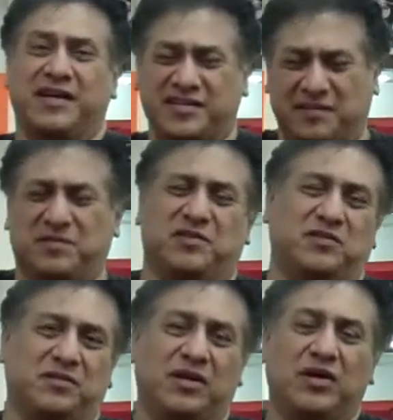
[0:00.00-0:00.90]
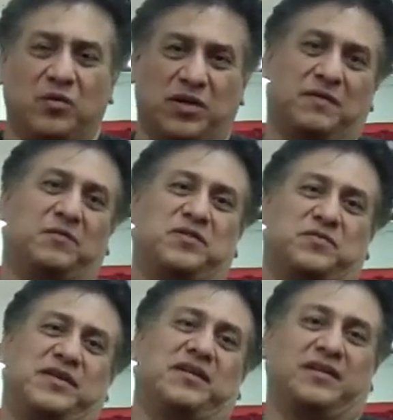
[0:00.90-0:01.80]
It's up to you, whatever
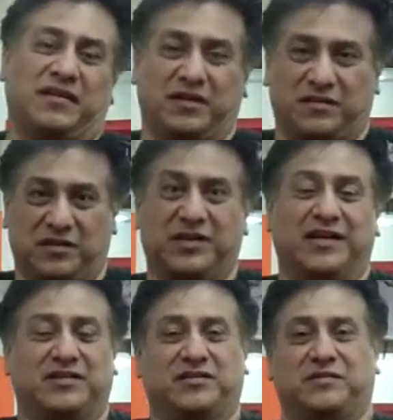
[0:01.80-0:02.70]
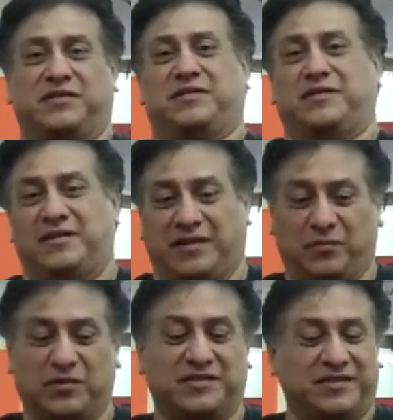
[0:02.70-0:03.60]
which way you know you'd like to do it. It
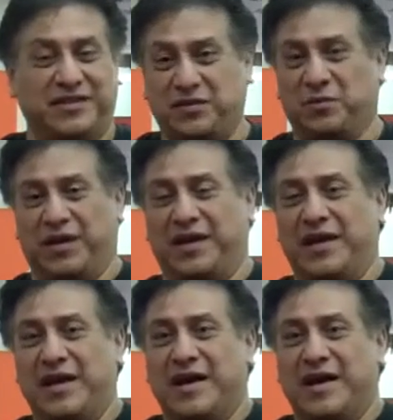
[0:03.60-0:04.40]
works either way.